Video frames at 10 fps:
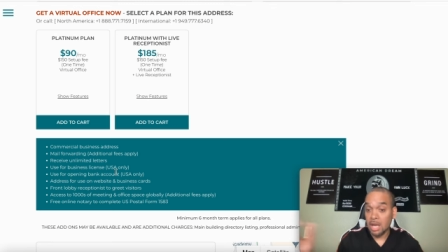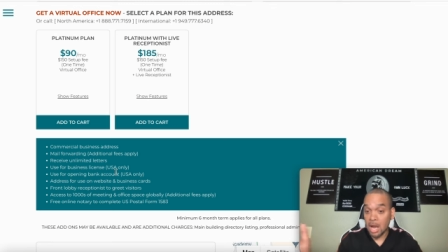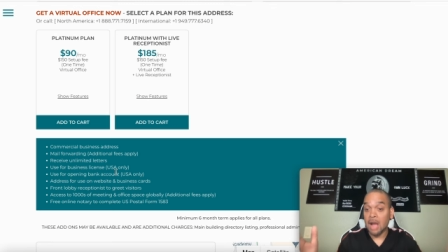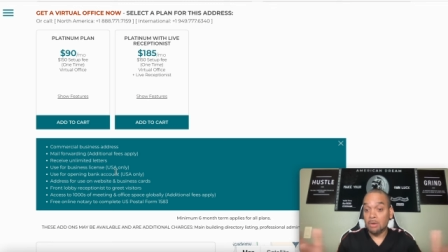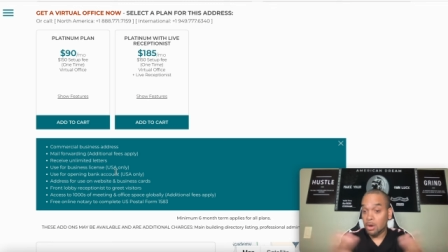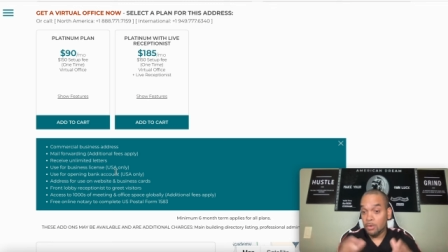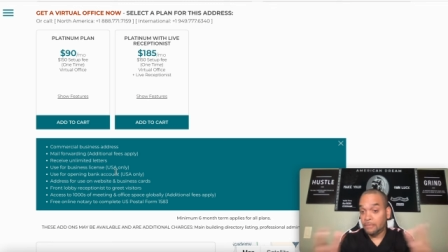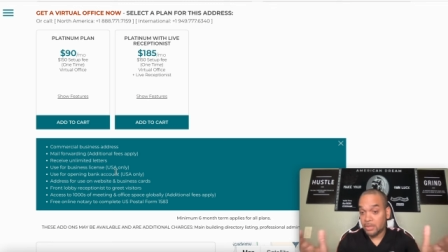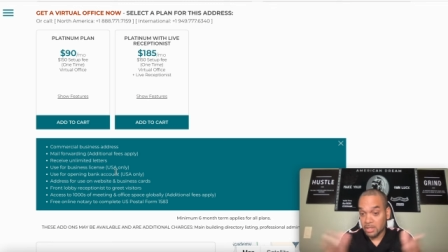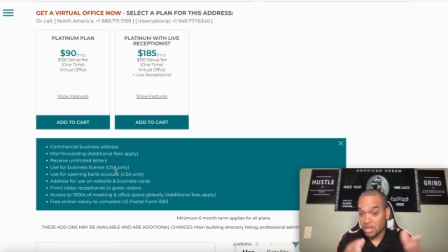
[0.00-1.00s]

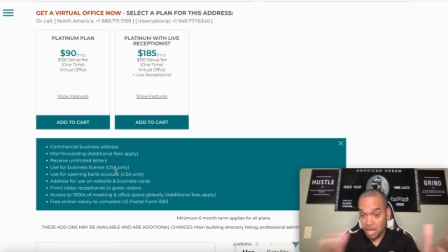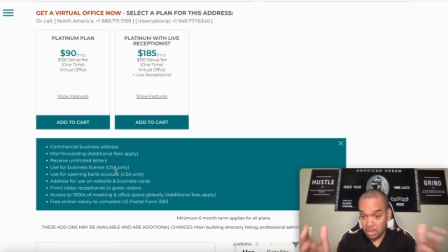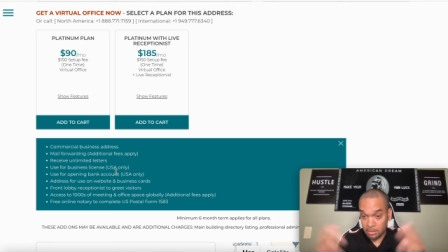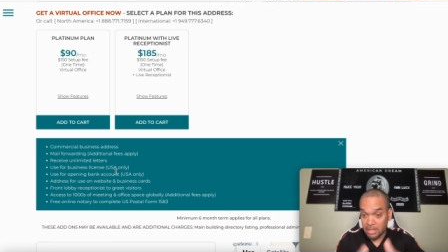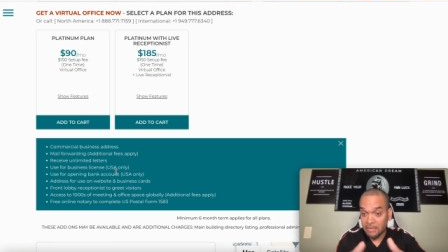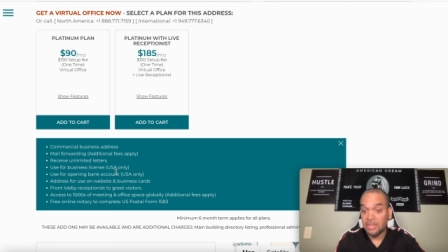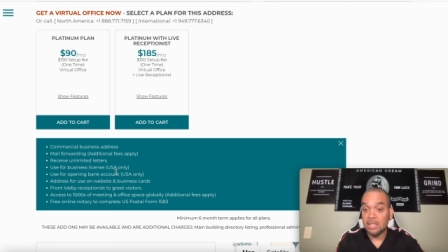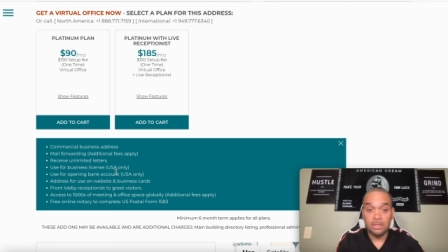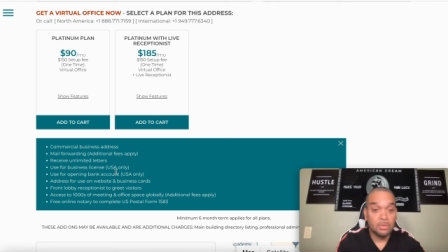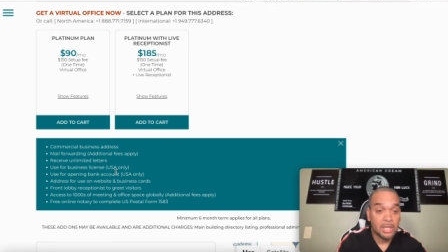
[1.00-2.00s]
Hopefully y'all live in
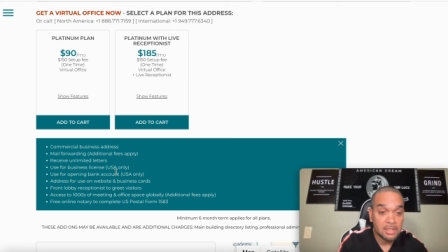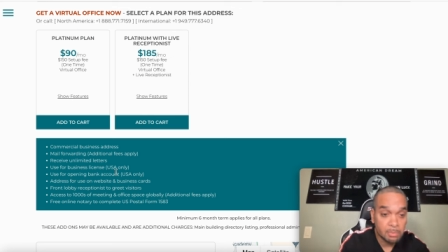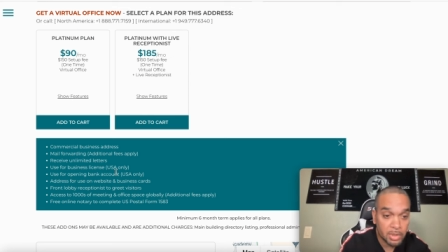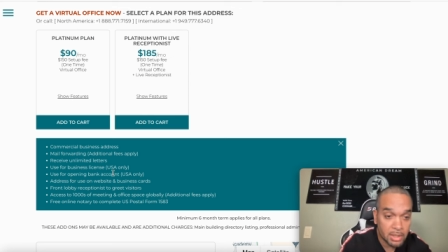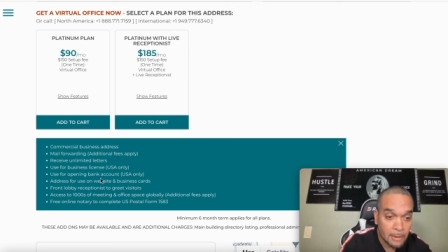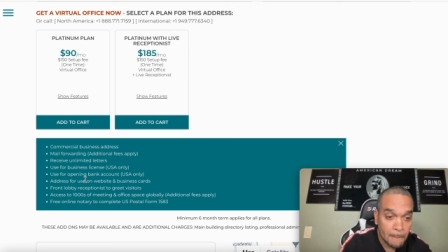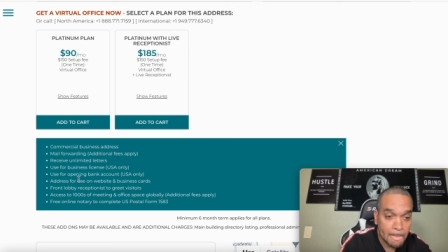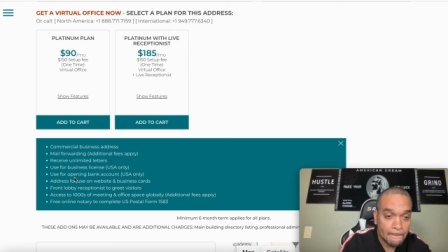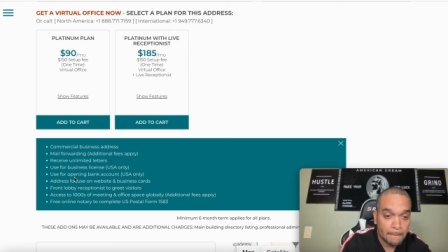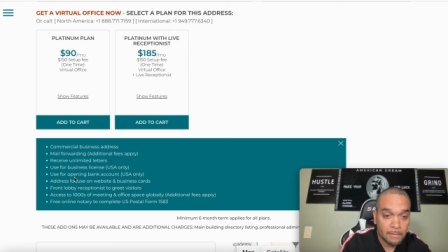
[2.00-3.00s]
the US, but
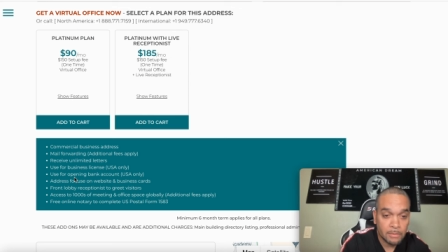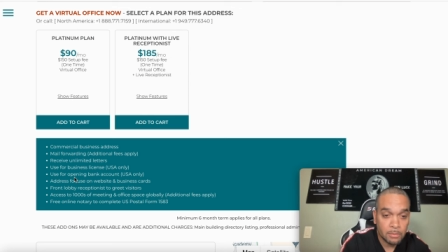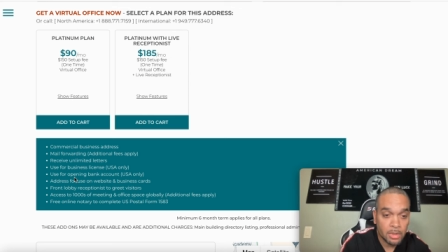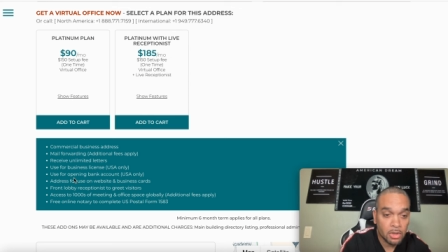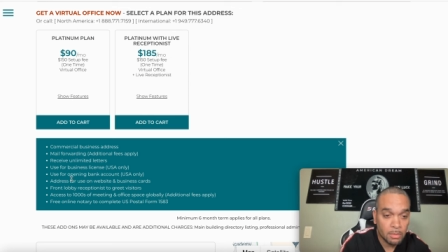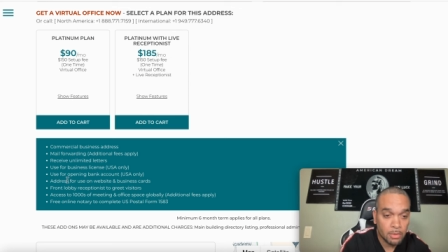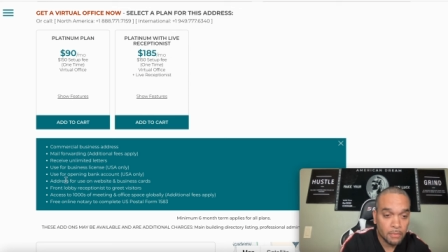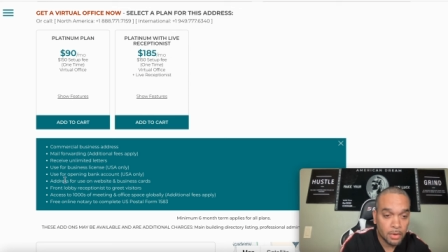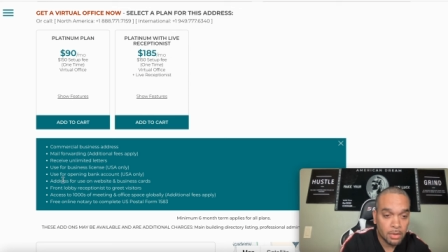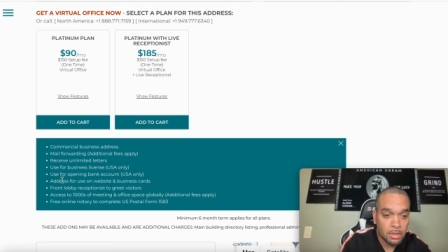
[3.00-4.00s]
we're going to
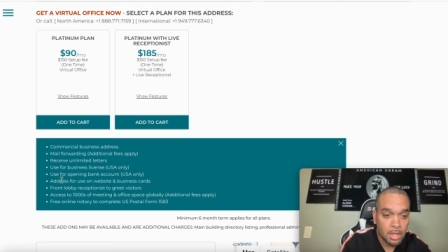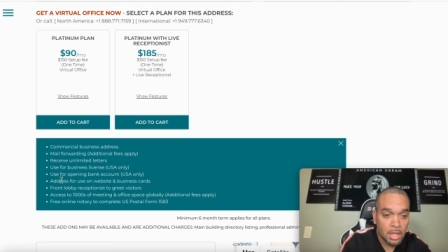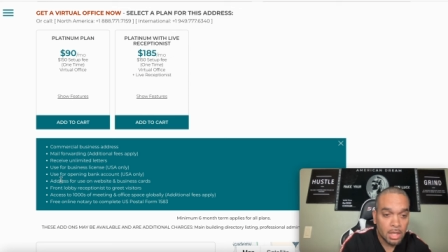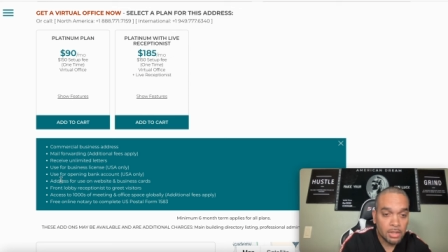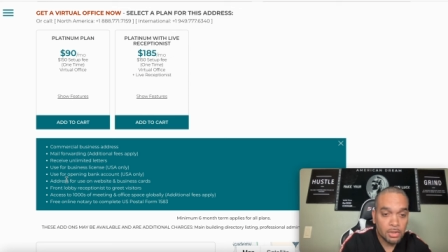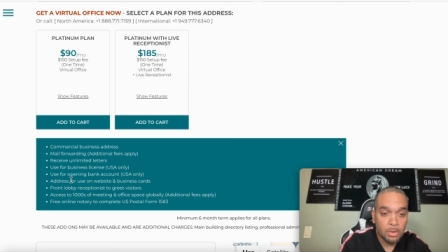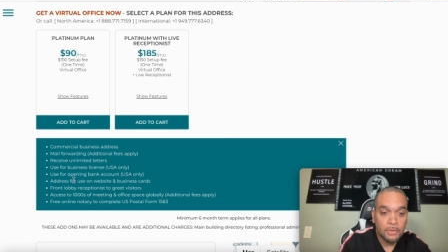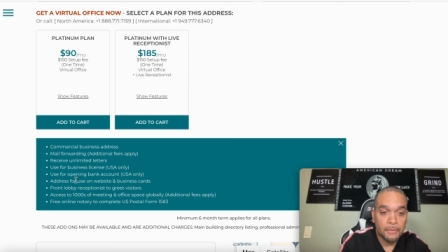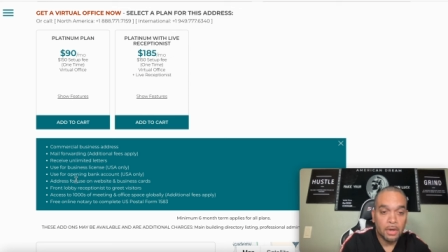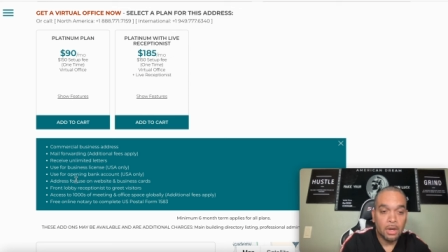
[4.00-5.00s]
move on.
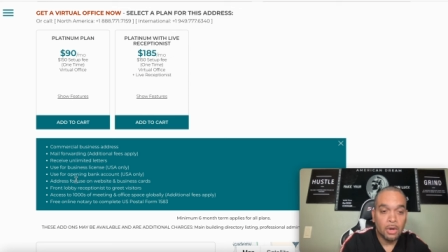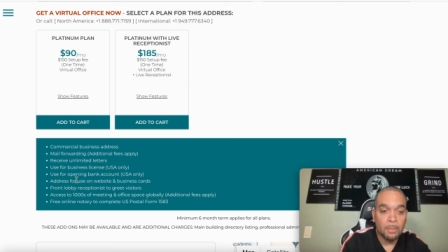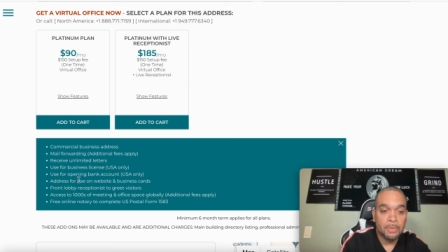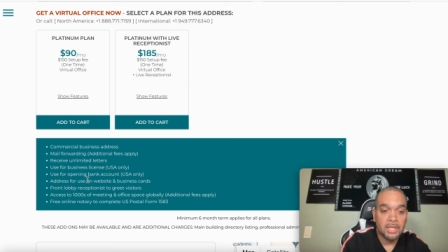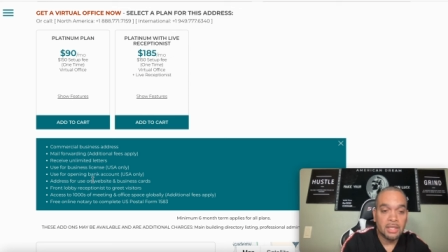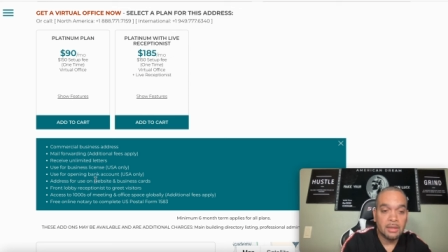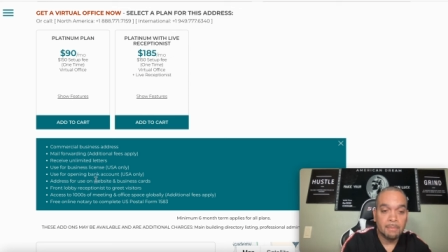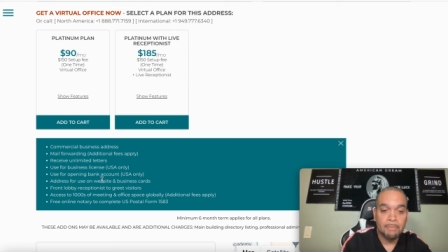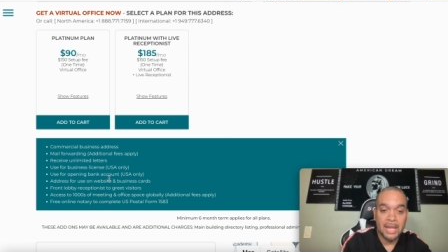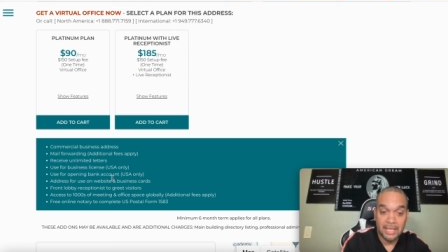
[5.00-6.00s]
Used for opening
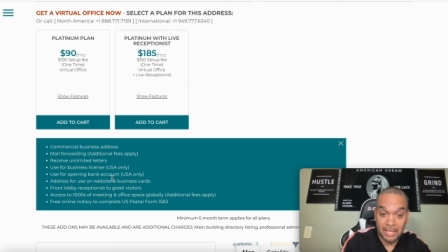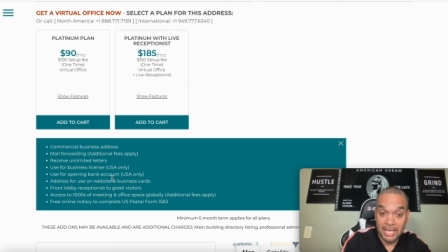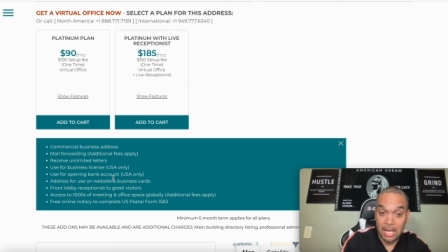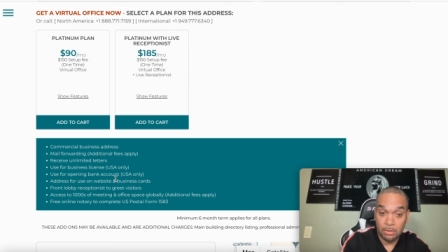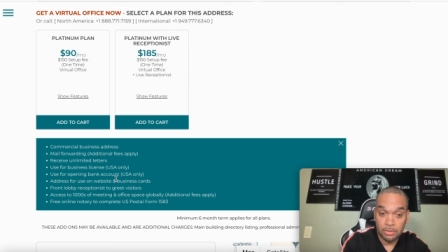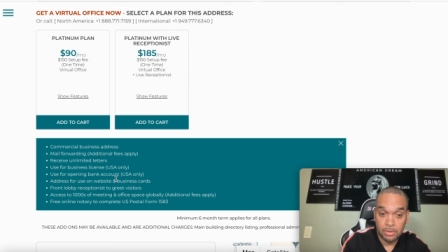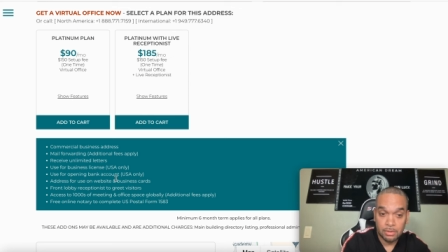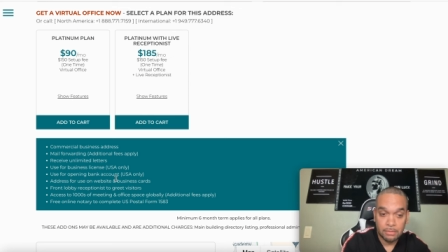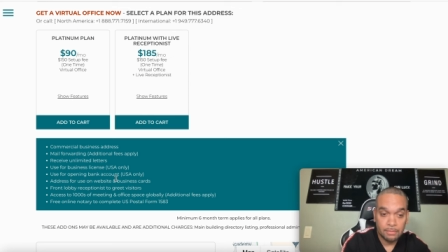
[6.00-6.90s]
bank accounts.